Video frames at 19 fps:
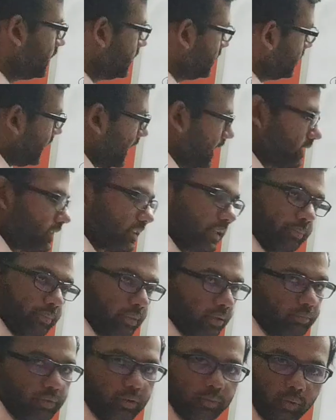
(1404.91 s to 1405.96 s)
That is step
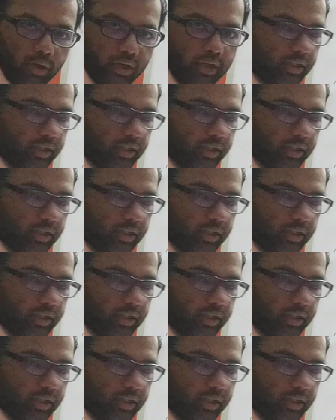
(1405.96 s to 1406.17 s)
number 1.